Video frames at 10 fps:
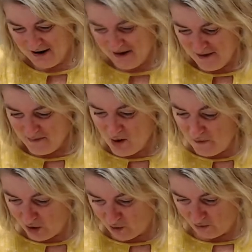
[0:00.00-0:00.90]

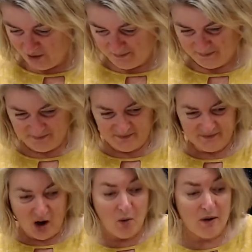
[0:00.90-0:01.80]
moving on.
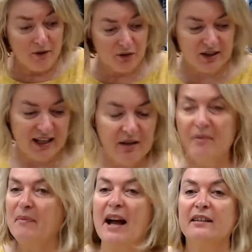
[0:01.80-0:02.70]
Oh, I forgot to say them a
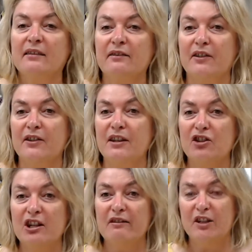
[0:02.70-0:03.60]
pattern for the
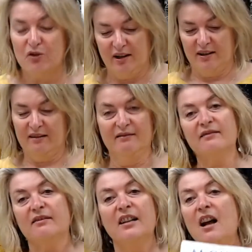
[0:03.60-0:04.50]
shearing dress.
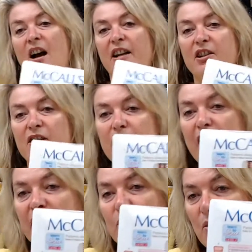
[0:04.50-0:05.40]
Oh, I could only
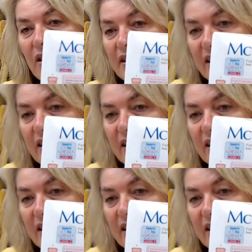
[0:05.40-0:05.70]
find one in the